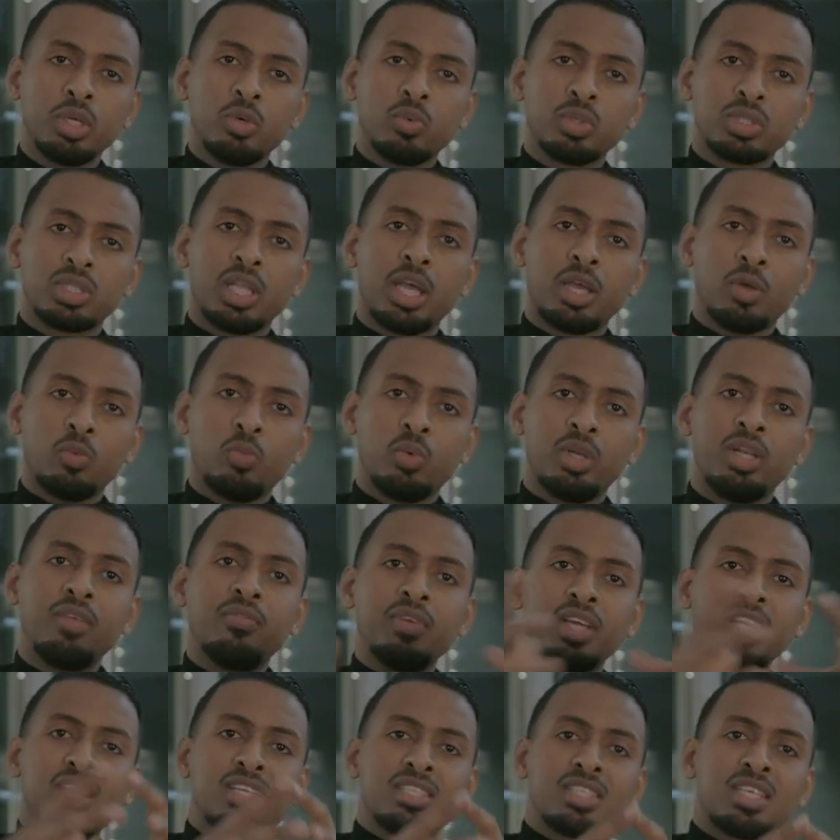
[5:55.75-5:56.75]
it was like we're
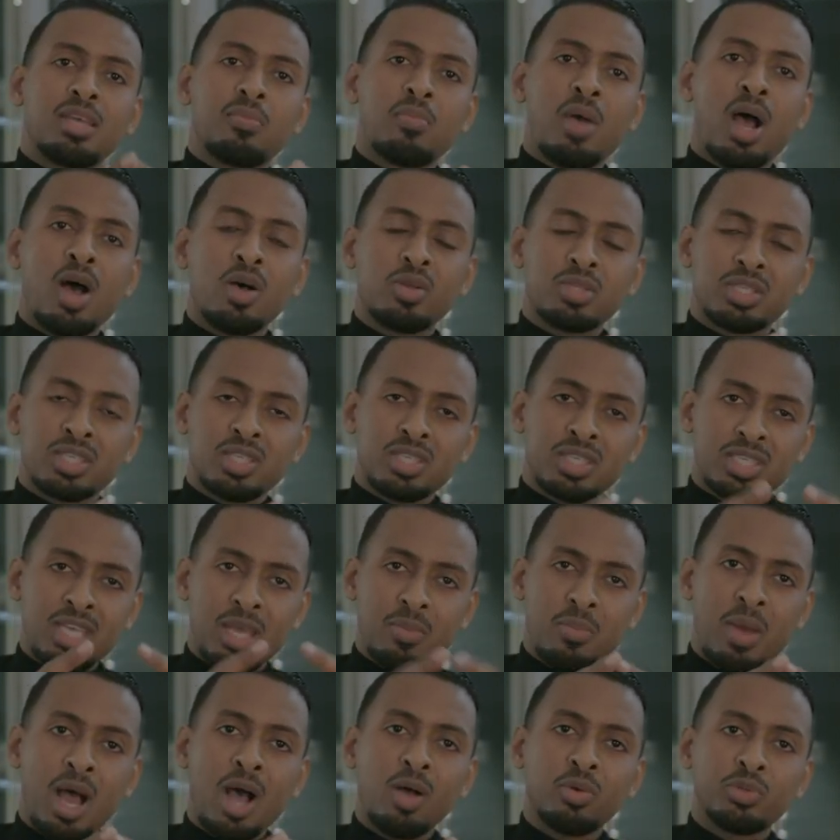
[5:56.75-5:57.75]
living in the same
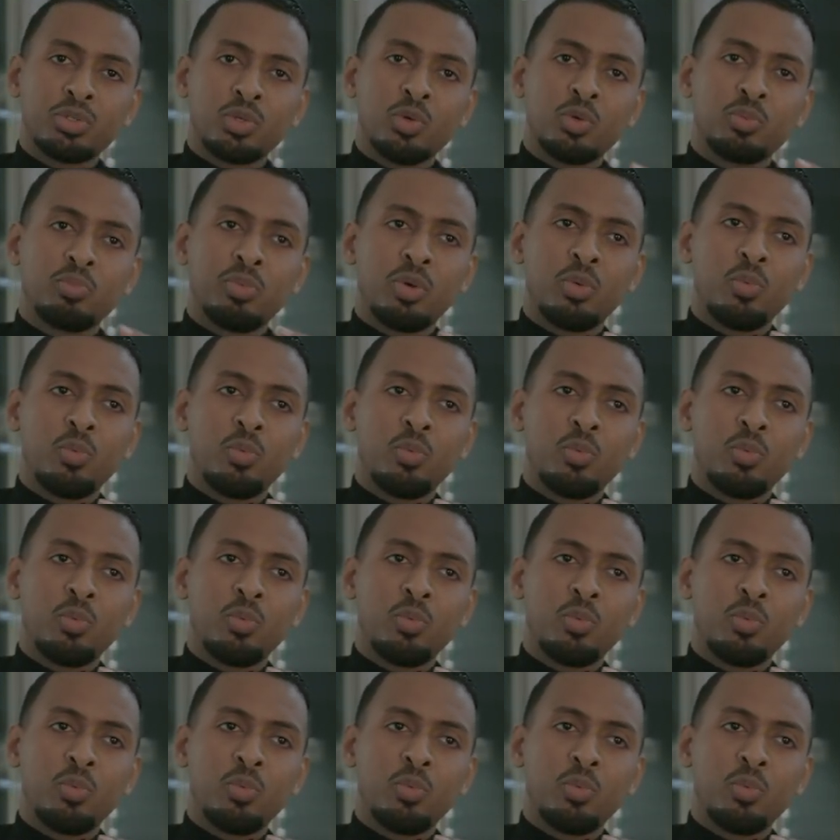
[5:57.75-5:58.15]
household,